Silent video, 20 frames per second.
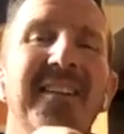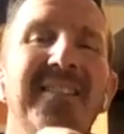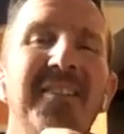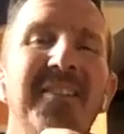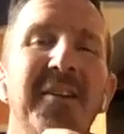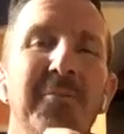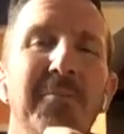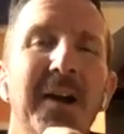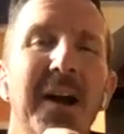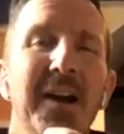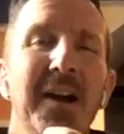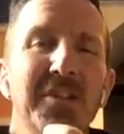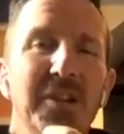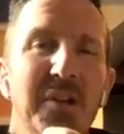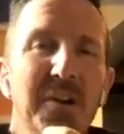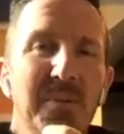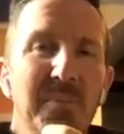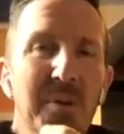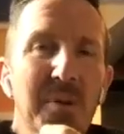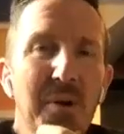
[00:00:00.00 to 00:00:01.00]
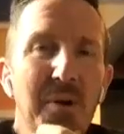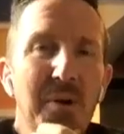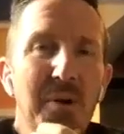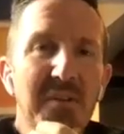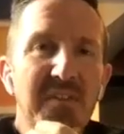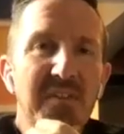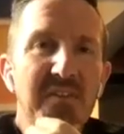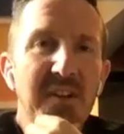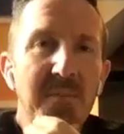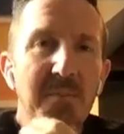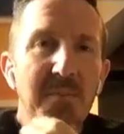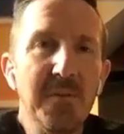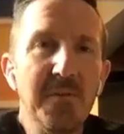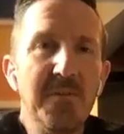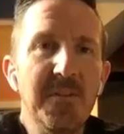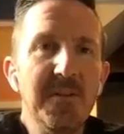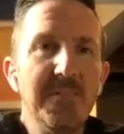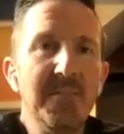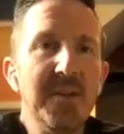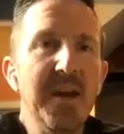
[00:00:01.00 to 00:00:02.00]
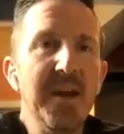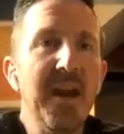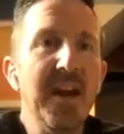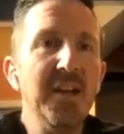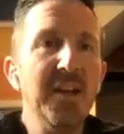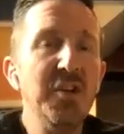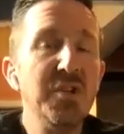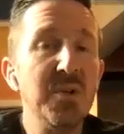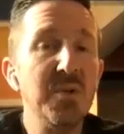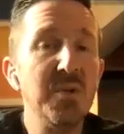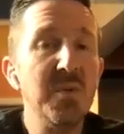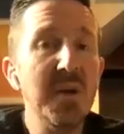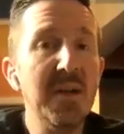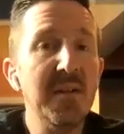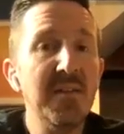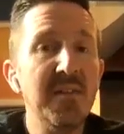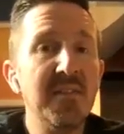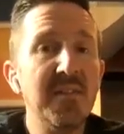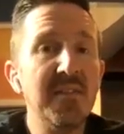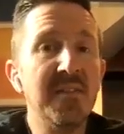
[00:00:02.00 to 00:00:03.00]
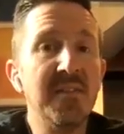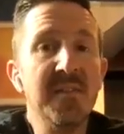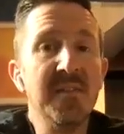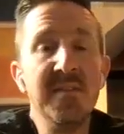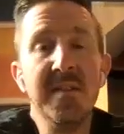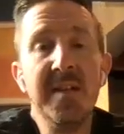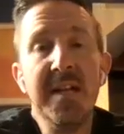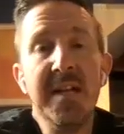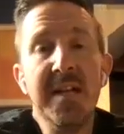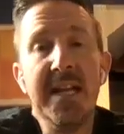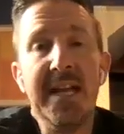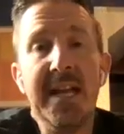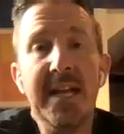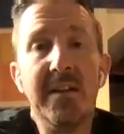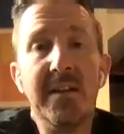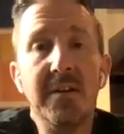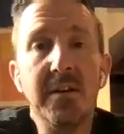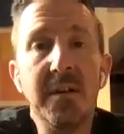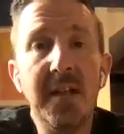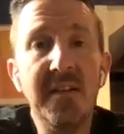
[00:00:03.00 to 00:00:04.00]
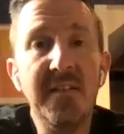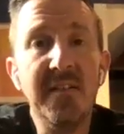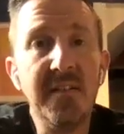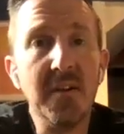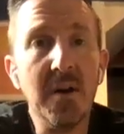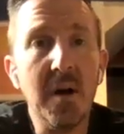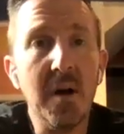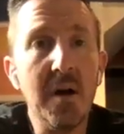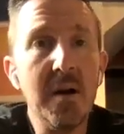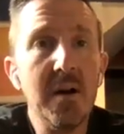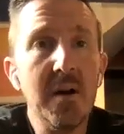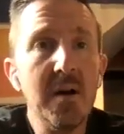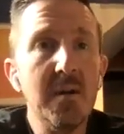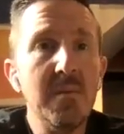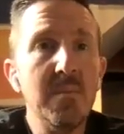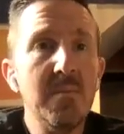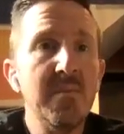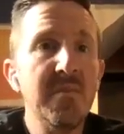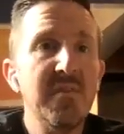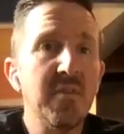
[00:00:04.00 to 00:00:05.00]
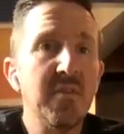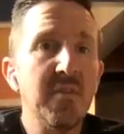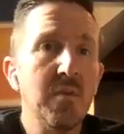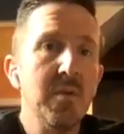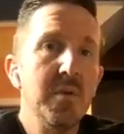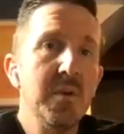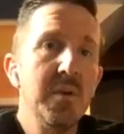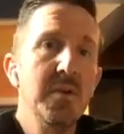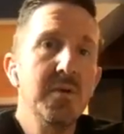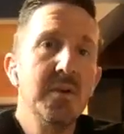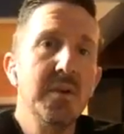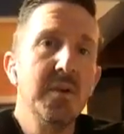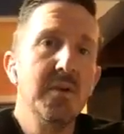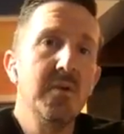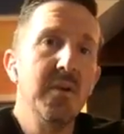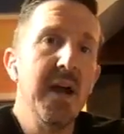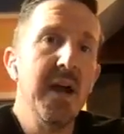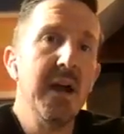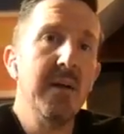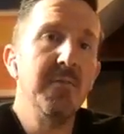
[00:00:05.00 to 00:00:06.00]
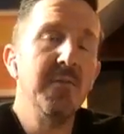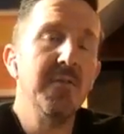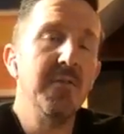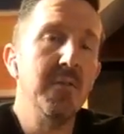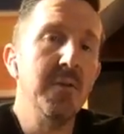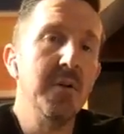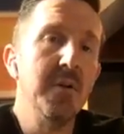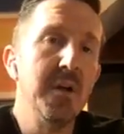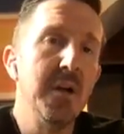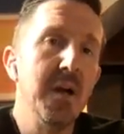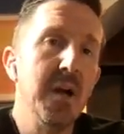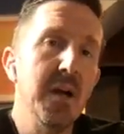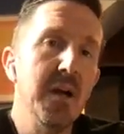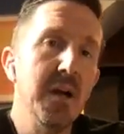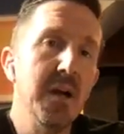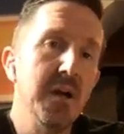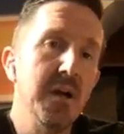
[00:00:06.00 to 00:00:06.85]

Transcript: Exhale, ragdoll pose. Step your feet behind your wrists. Interlace your arms, or you could grab for